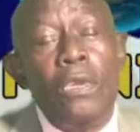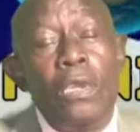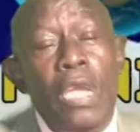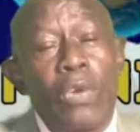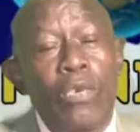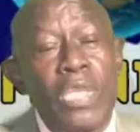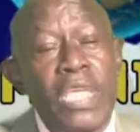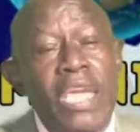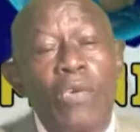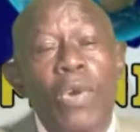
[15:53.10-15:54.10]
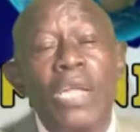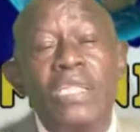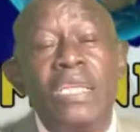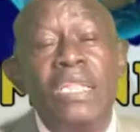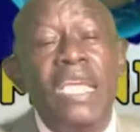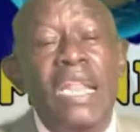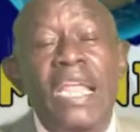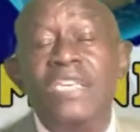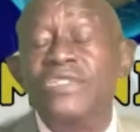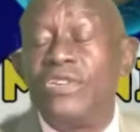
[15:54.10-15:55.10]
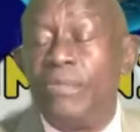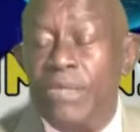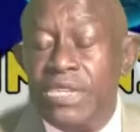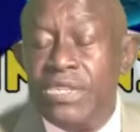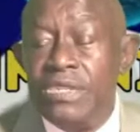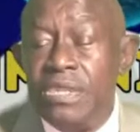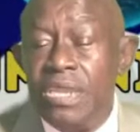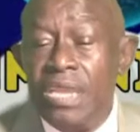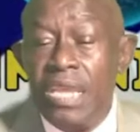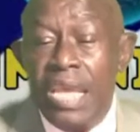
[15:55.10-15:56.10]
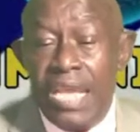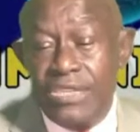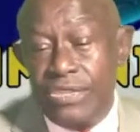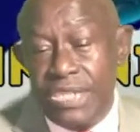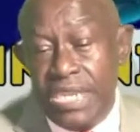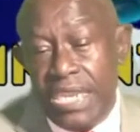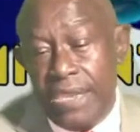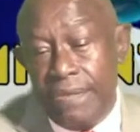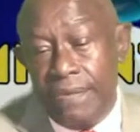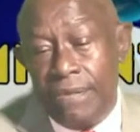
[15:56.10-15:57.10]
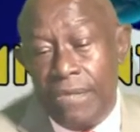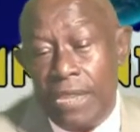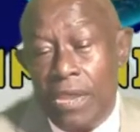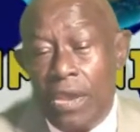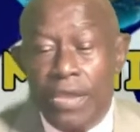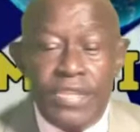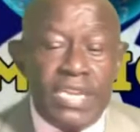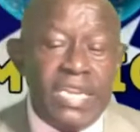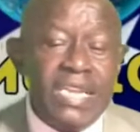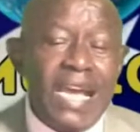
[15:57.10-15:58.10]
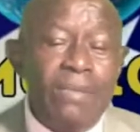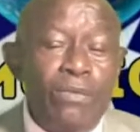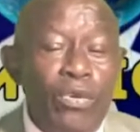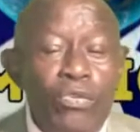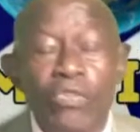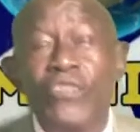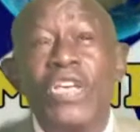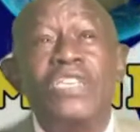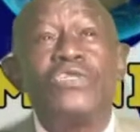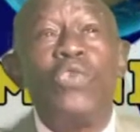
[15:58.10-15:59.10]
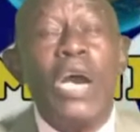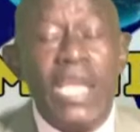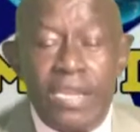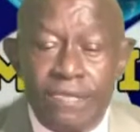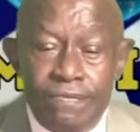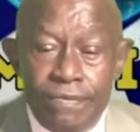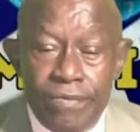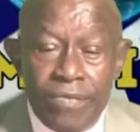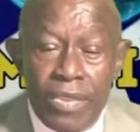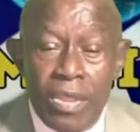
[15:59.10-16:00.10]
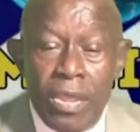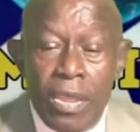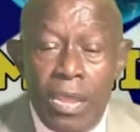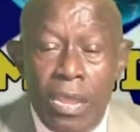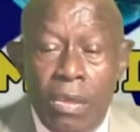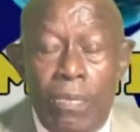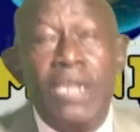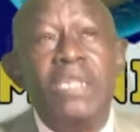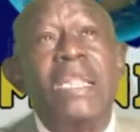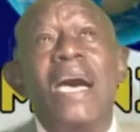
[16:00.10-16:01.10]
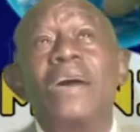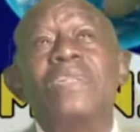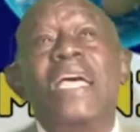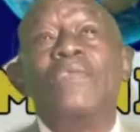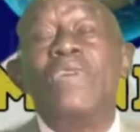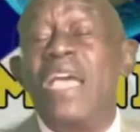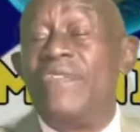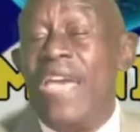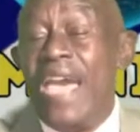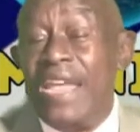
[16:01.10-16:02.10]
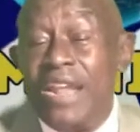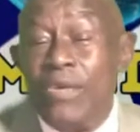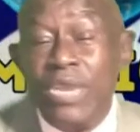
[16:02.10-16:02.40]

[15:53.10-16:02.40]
and we'll hear what the election commission has to say. Other than that, Monrovia is quiet. But now that we have had our